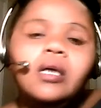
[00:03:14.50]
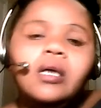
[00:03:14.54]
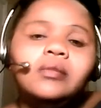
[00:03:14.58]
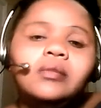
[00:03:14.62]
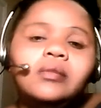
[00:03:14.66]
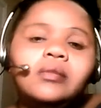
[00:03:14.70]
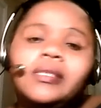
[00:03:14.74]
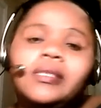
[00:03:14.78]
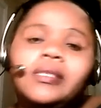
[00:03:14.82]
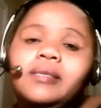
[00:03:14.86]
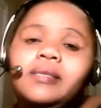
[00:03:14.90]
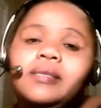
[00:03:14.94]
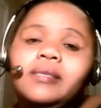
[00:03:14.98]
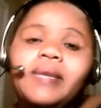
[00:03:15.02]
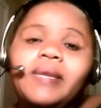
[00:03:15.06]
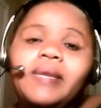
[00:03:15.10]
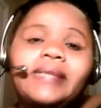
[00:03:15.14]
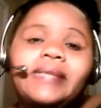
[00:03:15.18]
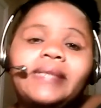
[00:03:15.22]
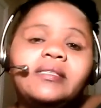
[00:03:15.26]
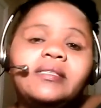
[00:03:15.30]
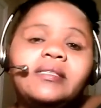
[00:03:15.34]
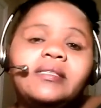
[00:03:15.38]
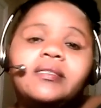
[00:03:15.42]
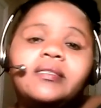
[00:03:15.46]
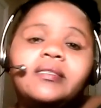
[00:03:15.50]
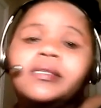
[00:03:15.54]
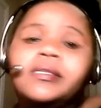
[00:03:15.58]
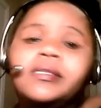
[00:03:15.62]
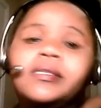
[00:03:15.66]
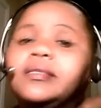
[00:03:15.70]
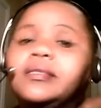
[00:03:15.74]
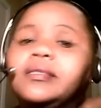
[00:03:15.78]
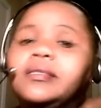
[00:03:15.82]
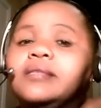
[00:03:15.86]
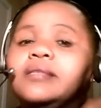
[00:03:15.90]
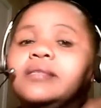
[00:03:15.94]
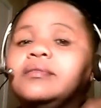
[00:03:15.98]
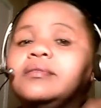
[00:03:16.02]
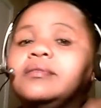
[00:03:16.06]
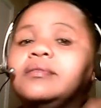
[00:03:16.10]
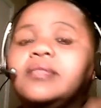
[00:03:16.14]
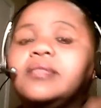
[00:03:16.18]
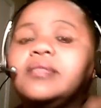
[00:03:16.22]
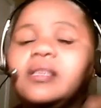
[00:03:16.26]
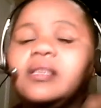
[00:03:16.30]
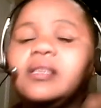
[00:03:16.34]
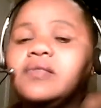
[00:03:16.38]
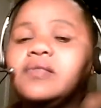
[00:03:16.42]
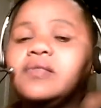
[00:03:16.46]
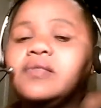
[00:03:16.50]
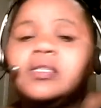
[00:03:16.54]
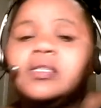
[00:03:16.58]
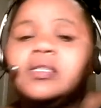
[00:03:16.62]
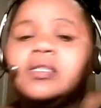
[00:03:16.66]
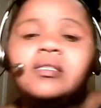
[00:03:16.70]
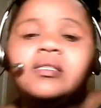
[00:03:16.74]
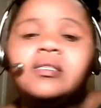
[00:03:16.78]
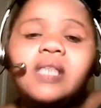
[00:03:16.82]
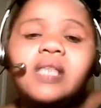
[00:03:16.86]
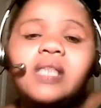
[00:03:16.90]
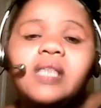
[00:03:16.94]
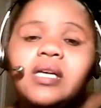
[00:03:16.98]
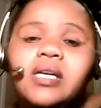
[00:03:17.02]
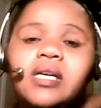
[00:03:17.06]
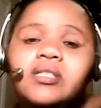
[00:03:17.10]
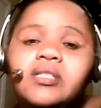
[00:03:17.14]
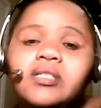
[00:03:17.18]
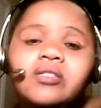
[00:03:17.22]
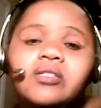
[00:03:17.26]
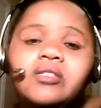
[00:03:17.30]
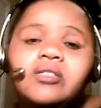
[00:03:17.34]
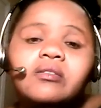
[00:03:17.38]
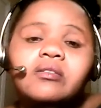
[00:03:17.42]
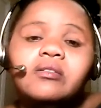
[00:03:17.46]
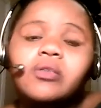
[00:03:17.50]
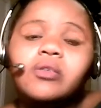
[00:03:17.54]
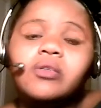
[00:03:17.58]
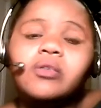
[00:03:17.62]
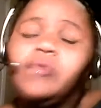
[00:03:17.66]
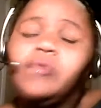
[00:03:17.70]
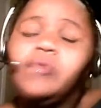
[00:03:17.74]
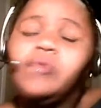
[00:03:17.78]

blooded by in their 60s and 70s and eighties? years old.